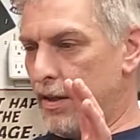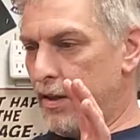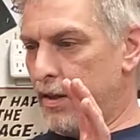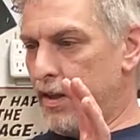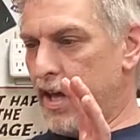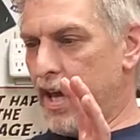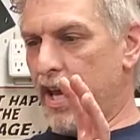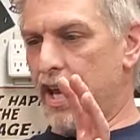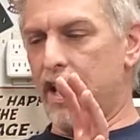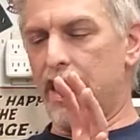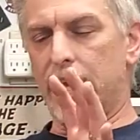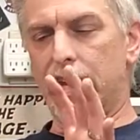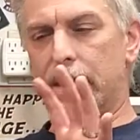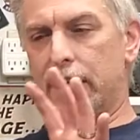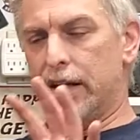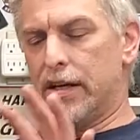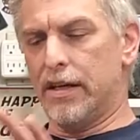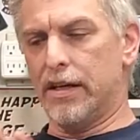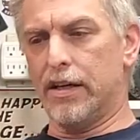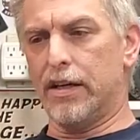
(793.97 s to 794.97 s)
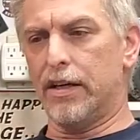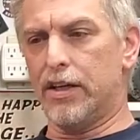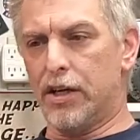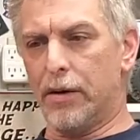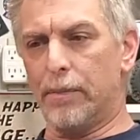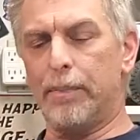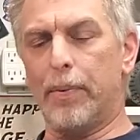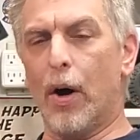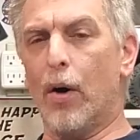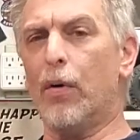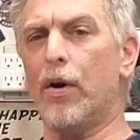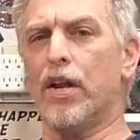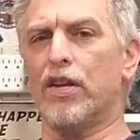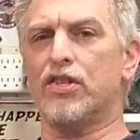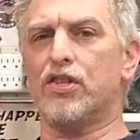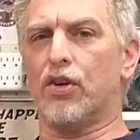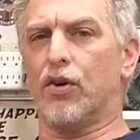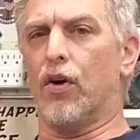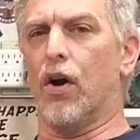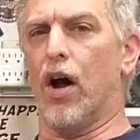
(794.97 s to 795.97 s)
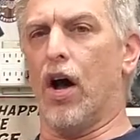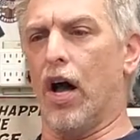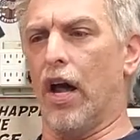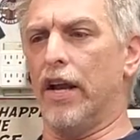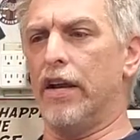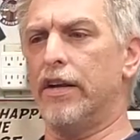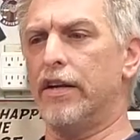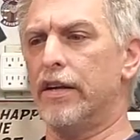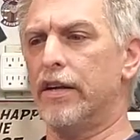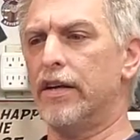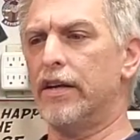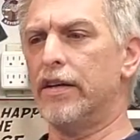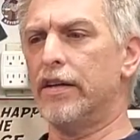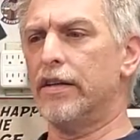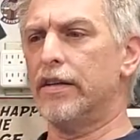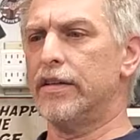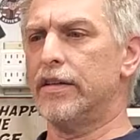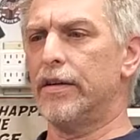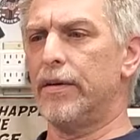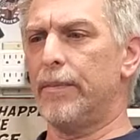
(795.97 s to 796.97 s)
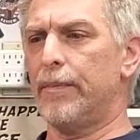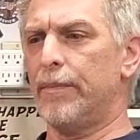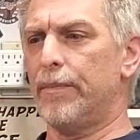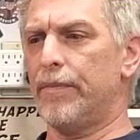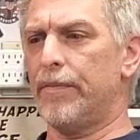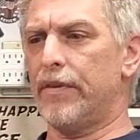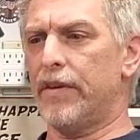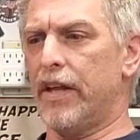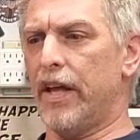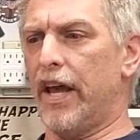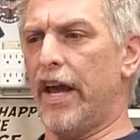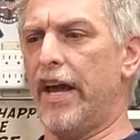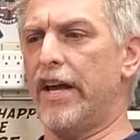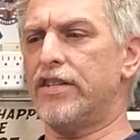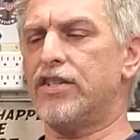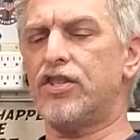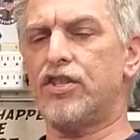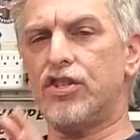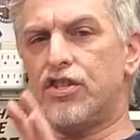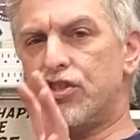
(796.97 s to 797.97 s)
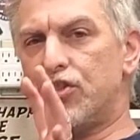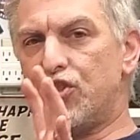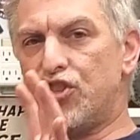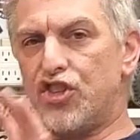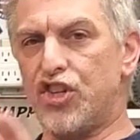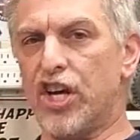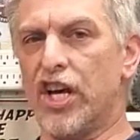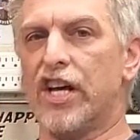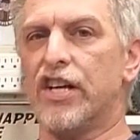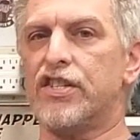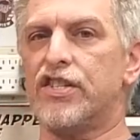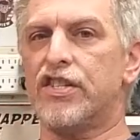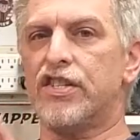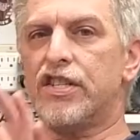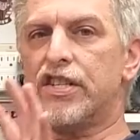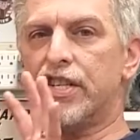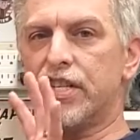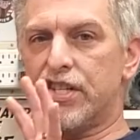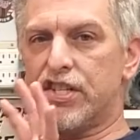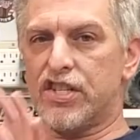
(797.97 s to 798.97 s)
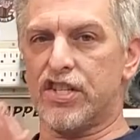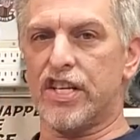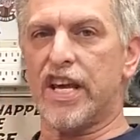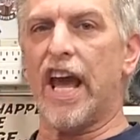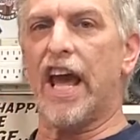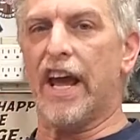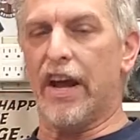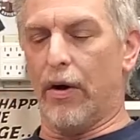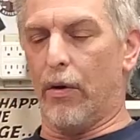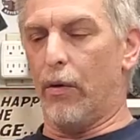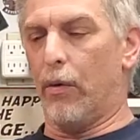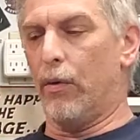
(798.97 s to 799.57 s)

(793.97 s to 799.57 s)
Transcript: the components are on, it's just the scale.